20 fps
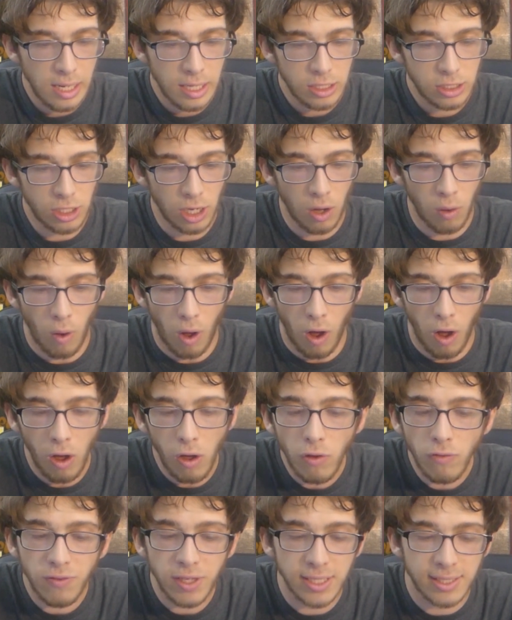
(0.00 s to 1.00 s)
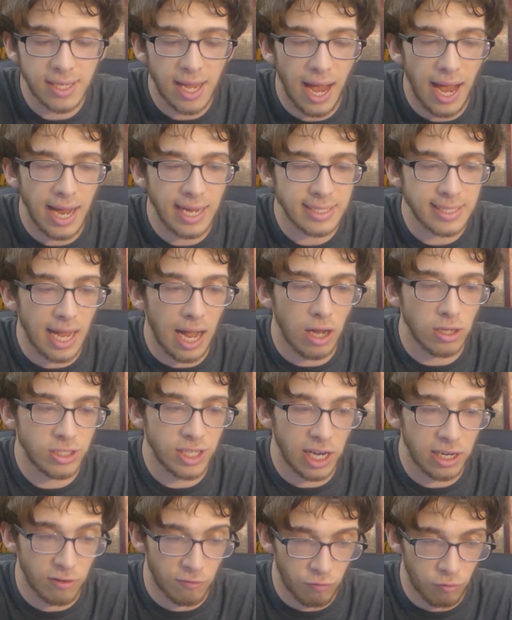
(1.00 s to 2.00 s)
So all of these guys
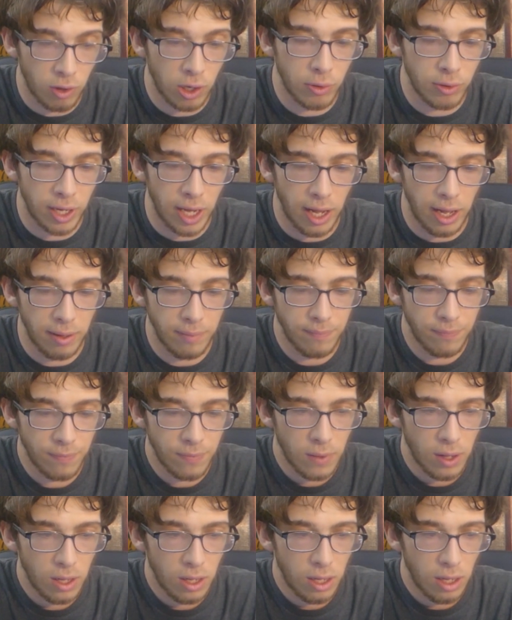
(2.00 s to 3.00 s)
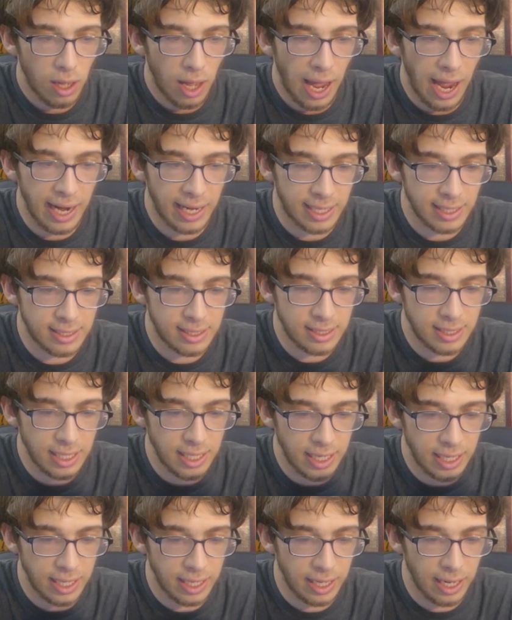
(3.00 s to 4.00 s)
outside of Rune, I could
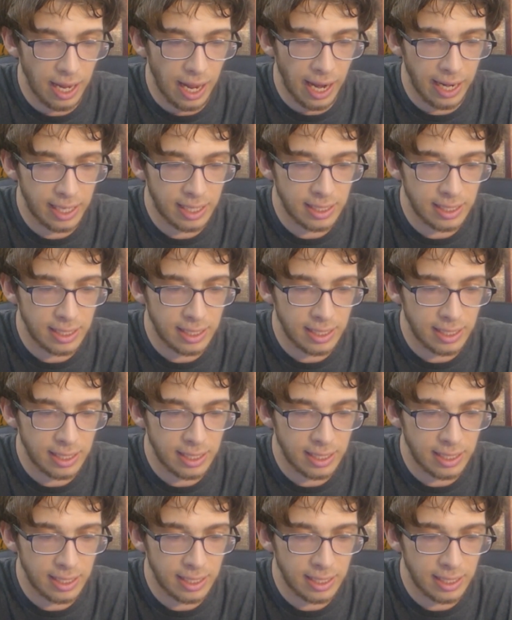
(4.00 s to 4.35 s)
see